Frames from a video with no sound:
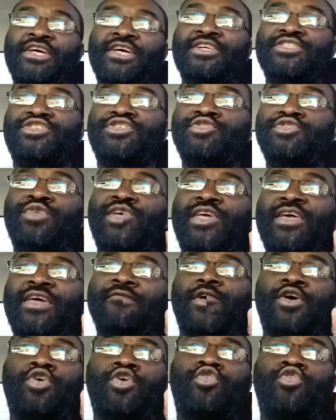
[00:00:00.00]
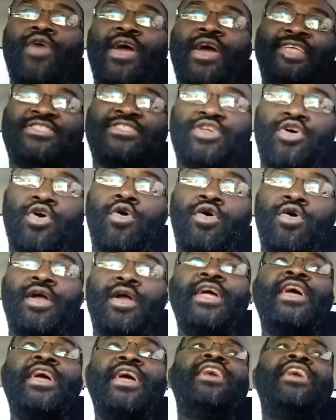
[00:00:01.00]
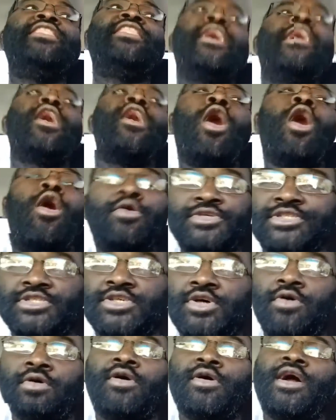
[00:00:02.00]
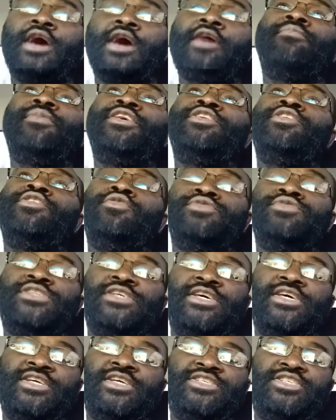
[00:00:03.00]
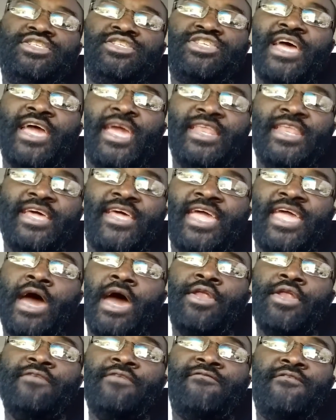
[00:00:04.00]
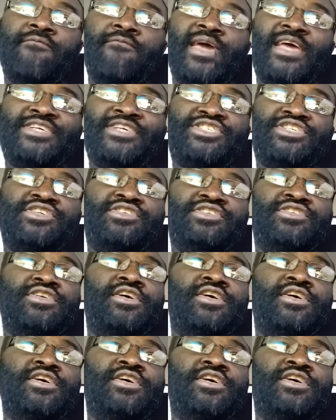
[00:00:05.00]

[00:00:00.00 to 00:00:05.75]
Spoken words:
to give a credit score, they also going to be using checking account information